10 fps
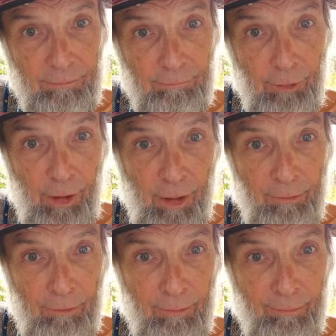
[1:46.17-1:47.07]
Well, I
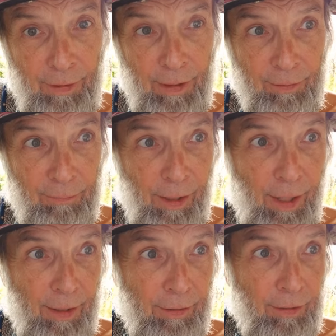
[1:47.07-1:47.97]
meander
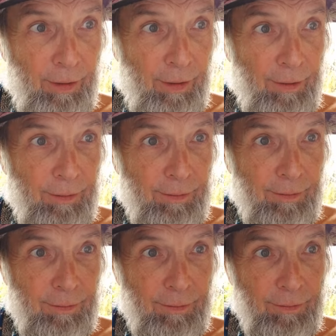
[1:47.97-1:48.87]
back
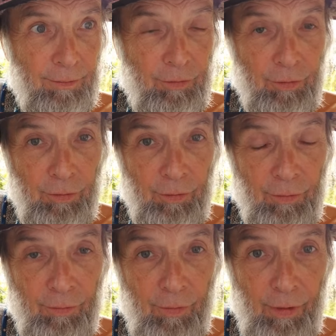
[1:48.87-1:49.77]
to
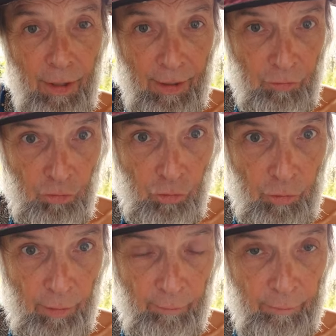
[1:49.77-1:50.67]
the
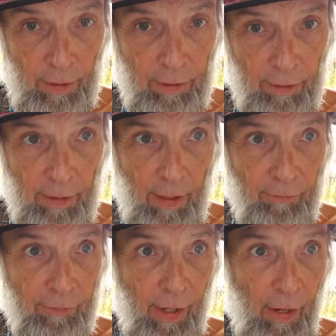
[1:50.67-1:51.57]
Anjuna Villa
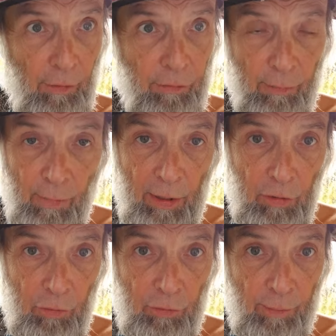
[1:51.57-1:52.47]
guest house and make
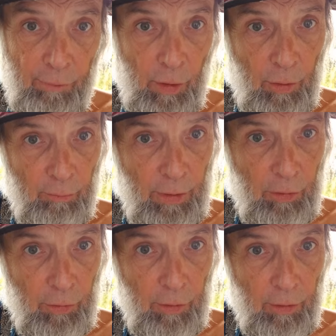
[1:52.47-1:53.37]
use of their
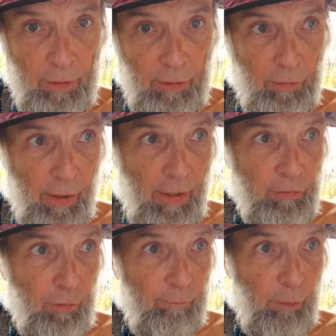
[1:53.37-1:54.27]
metered
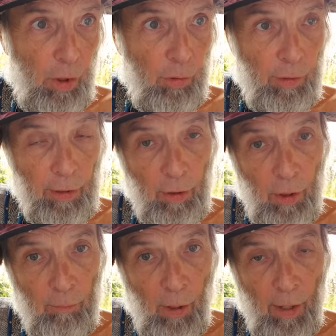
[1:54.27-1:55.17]
international phone. I
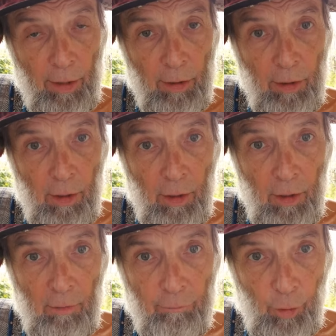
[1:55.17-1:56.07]
call my
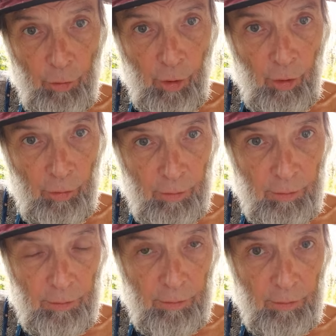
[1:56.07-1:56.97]
photo
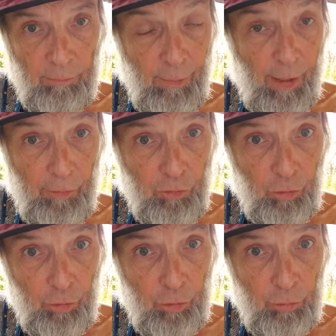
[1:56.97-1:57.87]

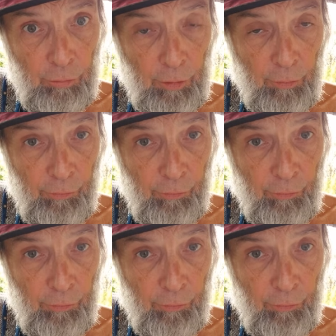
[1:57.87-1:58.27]
manager guru